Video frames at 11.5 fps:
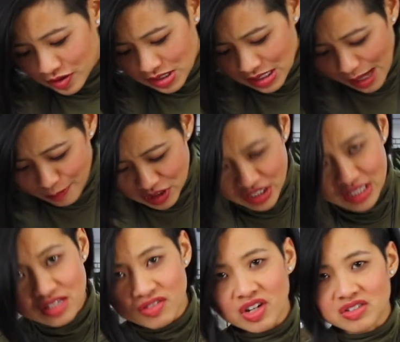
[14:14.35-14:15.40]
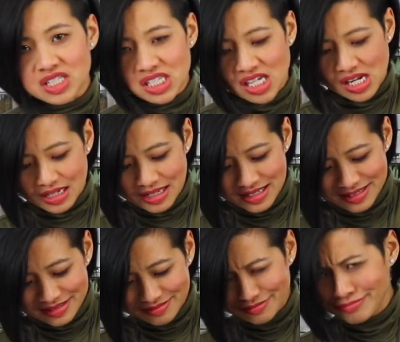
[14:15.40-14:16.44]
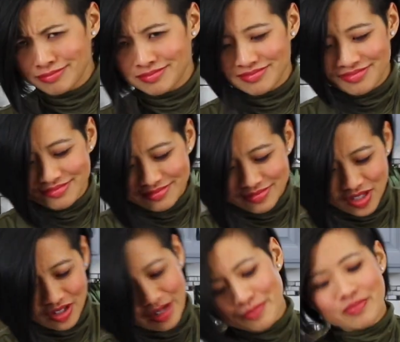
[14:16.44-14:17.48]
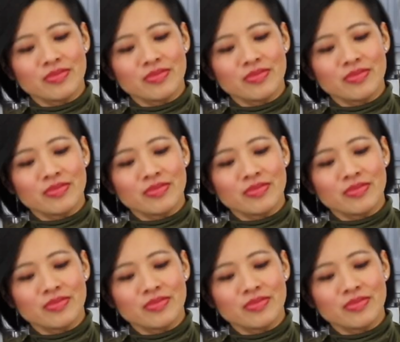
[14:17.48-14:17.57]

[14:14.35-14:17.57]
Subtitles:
sloppy Jess I've ever seen. All right,